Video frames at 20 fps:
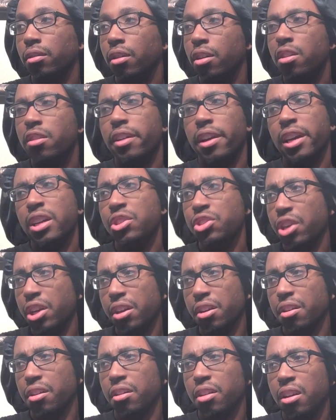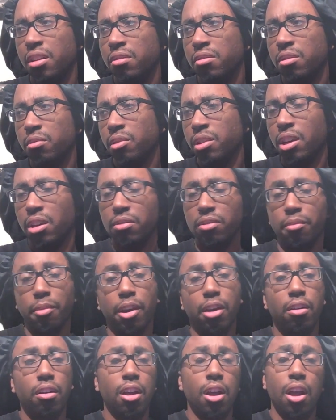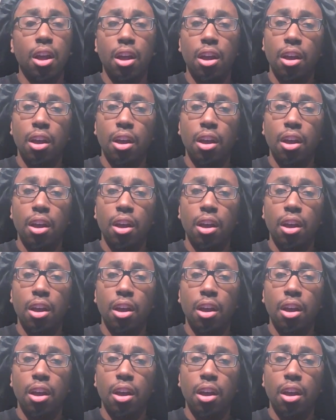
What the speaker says: Her and Jada. I don't know what that was about.